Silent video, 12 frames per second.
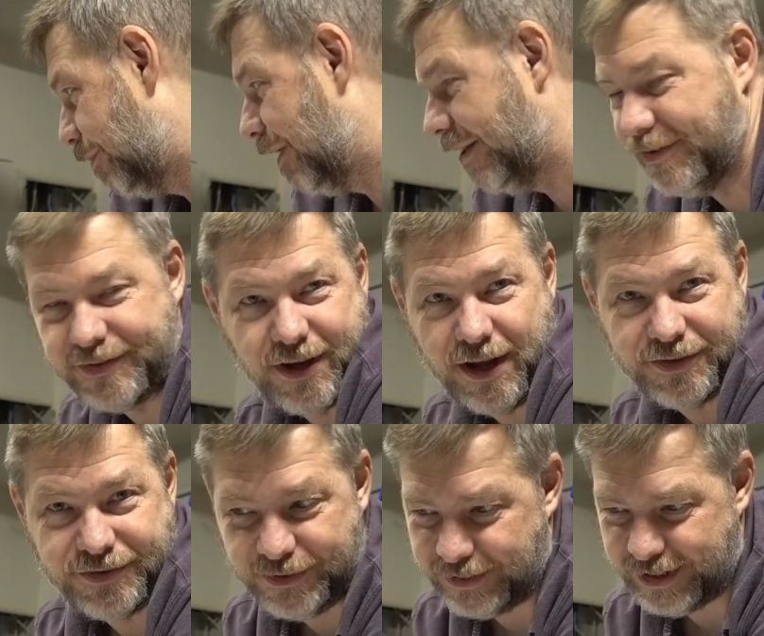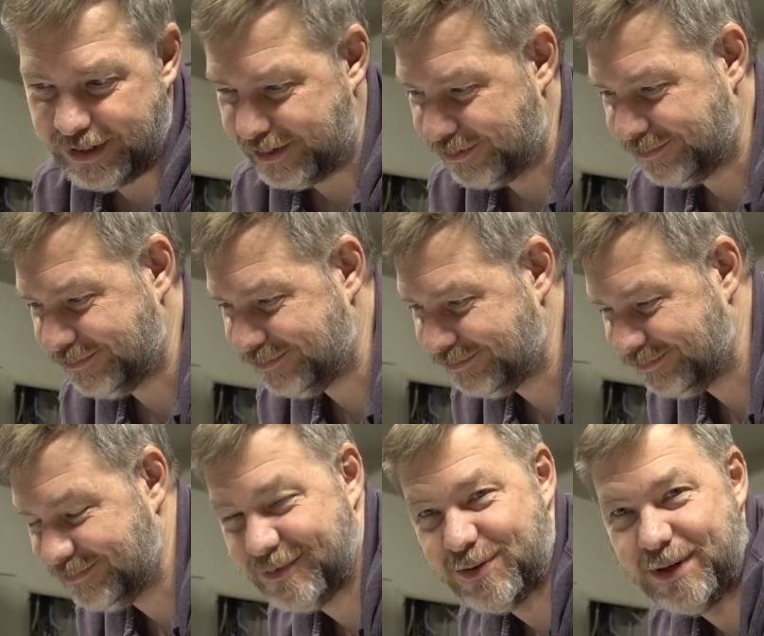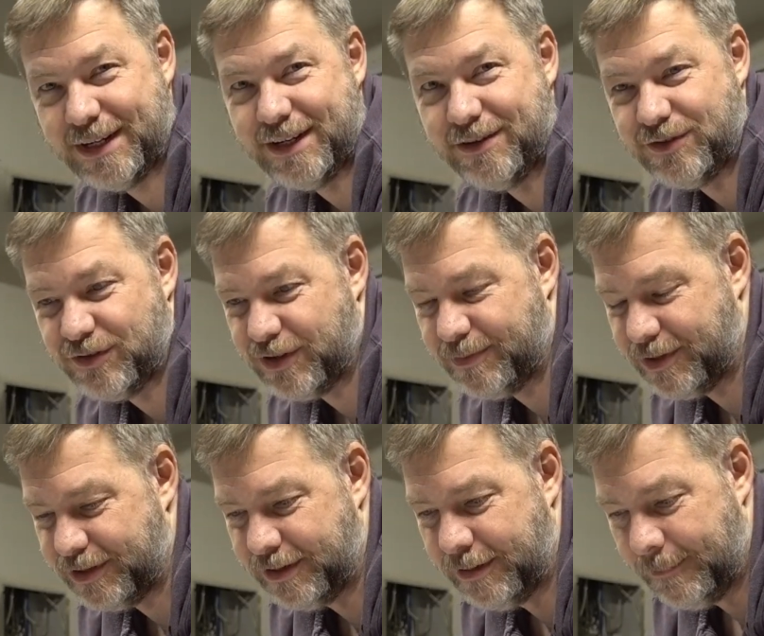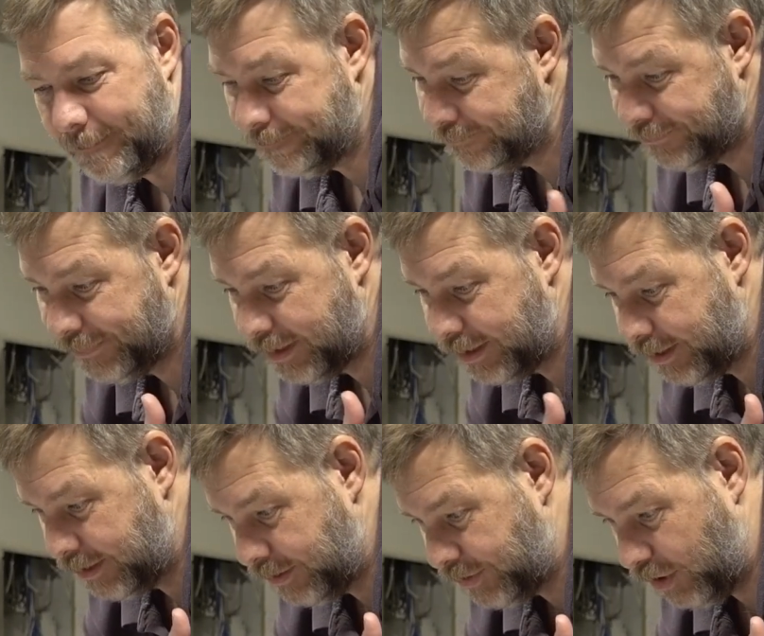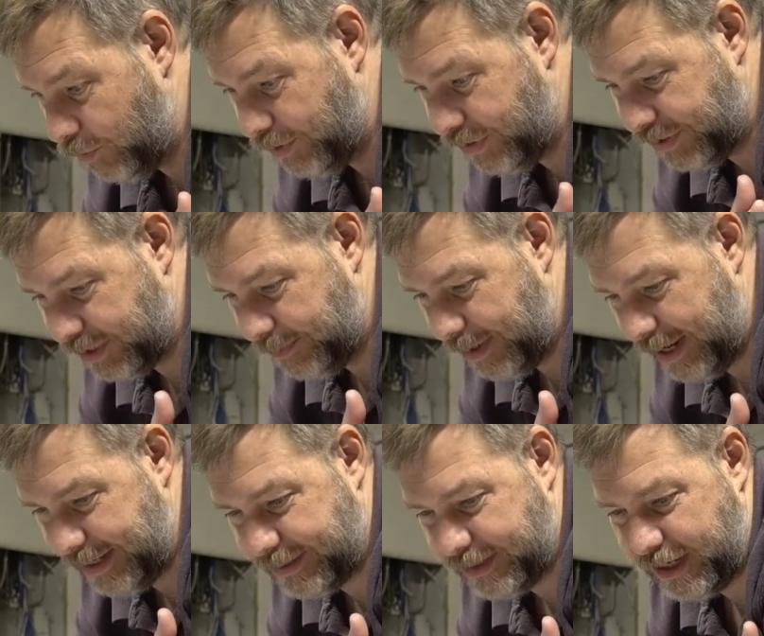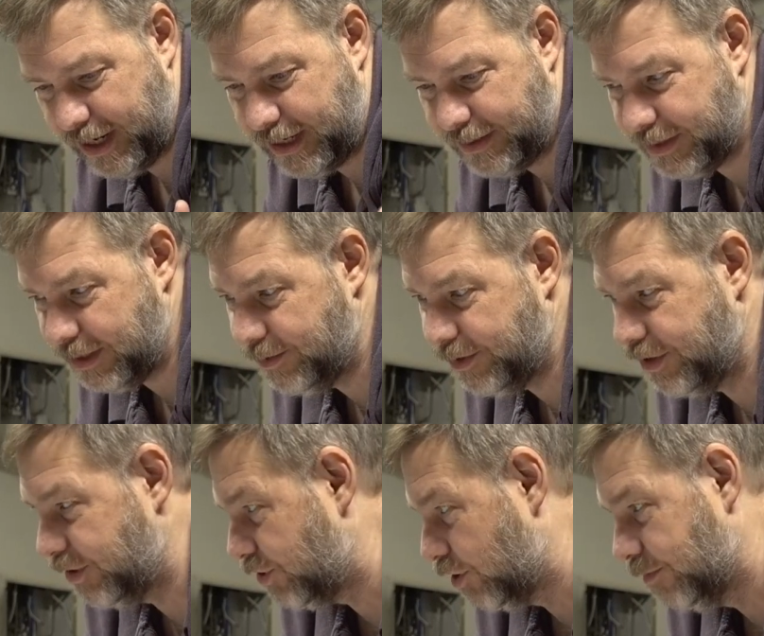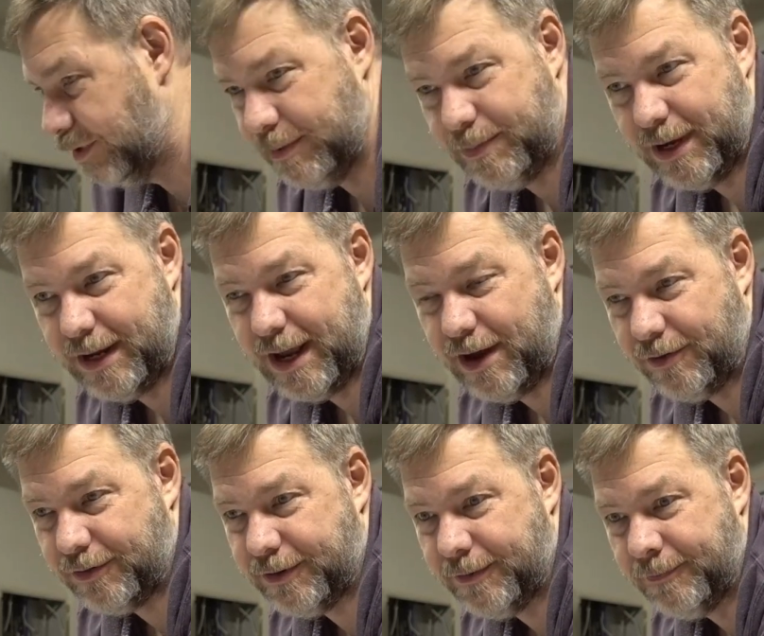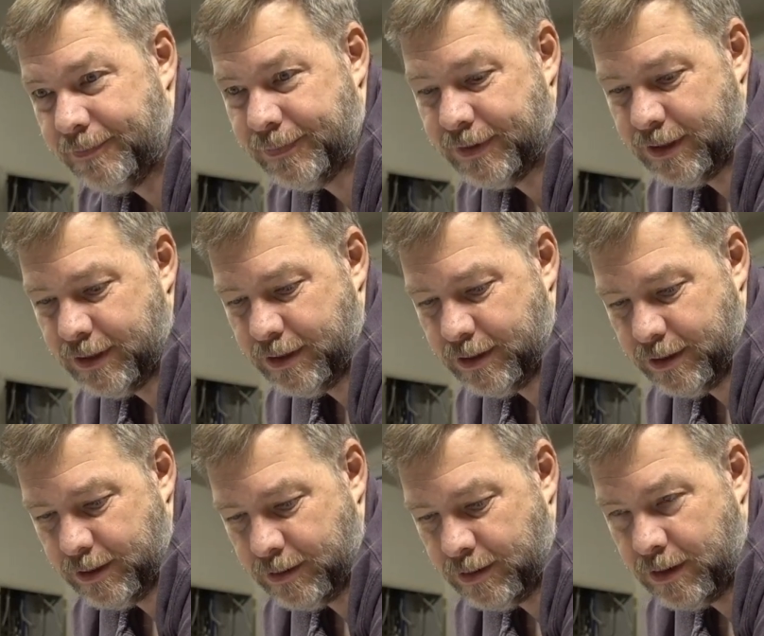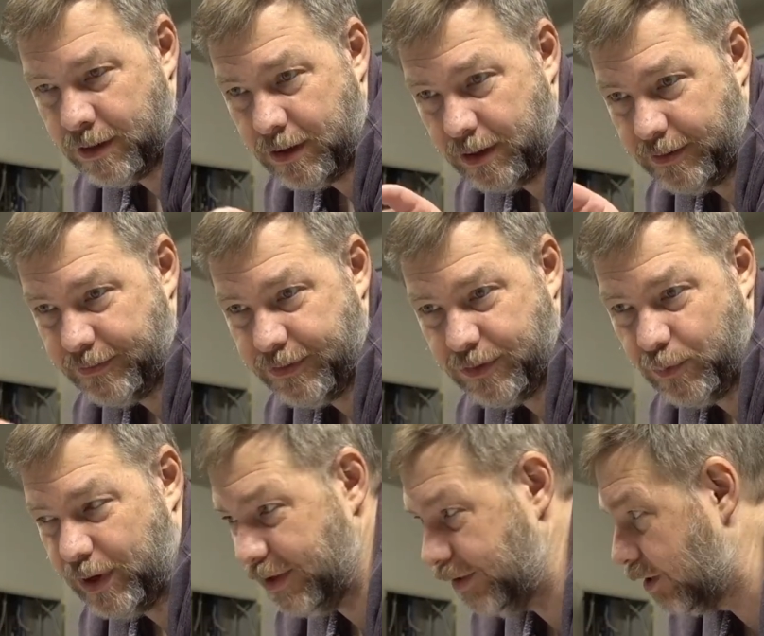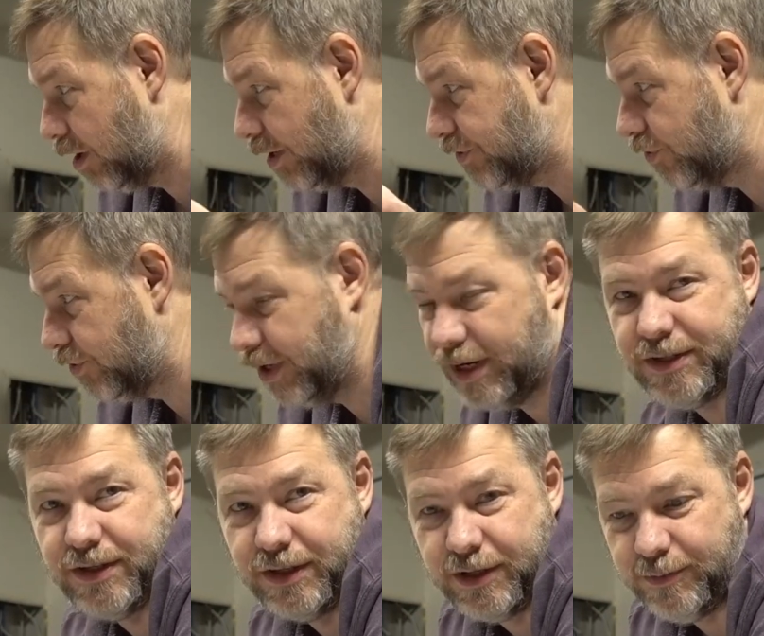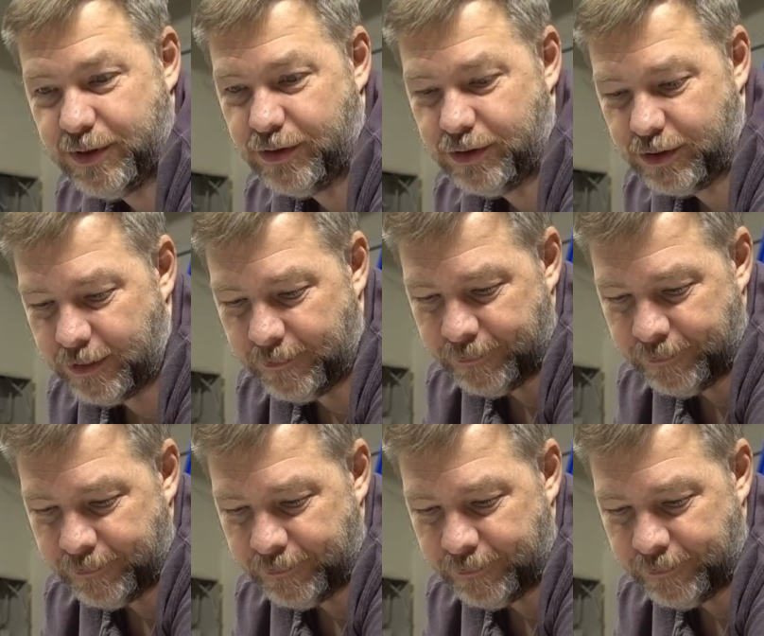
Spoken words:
about this console in, I don't know, 20 years or something. So with the schematics in hand, I was able to determine the pinout of the way the console connects to the computer.